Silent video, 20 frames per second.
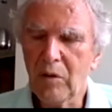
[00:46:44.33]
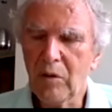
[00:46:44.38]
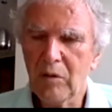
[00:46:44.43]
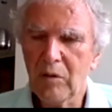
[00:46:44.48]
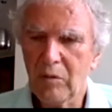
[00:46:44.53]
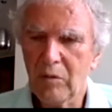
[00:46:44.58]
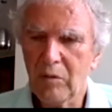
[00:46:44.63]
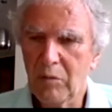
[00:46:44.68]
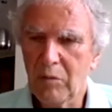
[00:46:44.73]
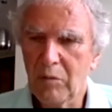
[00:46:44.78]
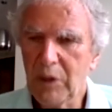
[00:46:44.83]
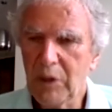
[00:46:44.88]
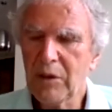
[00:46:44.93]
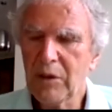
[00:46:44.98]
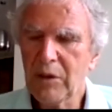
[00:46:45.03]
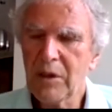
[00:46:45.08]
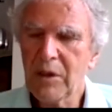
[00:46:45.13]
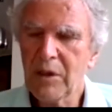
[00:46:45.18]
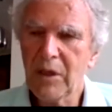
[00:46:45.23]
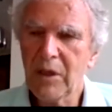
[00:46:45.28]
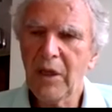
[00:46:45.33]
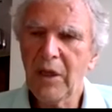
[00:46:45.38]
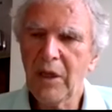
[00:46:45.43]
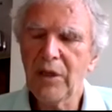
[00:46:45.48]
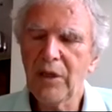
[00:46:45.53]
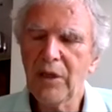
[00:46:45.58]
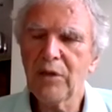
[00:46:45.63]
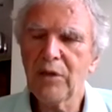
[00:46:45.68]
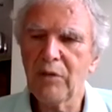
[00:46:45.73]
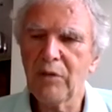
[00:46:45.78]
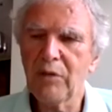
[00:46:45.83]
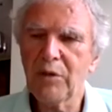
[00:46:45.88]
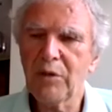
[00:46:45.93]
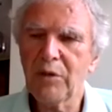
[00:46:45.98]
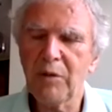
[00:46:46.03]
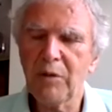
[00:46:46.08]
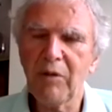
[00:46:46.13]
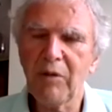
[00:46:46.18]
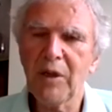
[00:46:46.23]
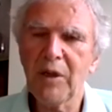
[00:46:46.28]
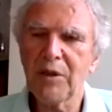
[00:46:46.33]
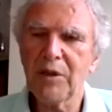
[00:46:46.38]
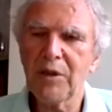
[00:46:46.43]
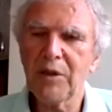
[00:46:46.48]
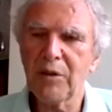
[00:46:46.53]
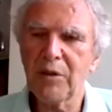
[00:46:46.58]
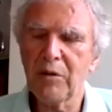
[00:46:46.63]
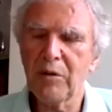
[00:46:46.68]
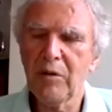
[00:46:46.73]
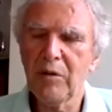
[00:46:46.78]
matrix H, which provides you